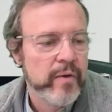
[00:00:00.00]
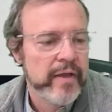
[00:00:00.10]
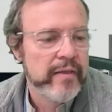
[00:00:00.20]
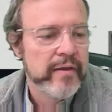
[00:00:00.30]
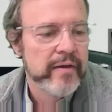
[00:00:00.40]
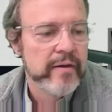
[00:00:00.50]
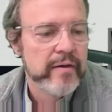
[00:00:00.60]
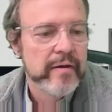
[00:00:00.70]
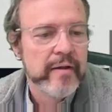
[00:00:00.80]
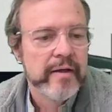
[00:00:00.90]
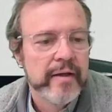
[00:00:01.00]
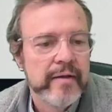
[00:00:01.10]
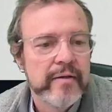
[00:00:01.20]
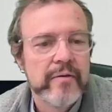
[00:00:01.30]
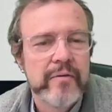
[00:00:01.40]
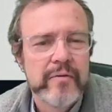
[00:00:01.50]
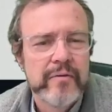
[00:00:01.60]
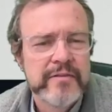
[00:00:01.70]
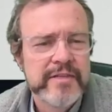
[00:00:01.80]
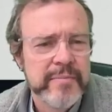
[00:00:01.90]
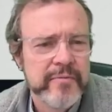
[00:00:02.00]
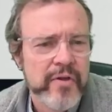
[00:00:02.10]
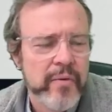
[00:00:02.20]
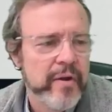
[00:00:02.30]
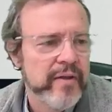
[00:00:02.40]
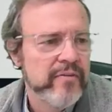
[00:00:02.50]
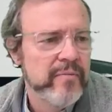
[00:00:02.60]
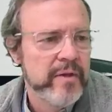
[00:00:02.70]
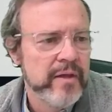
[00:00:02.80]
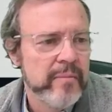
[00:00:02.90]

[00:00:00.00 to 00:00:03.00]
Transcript: that seems all right to me, I'm going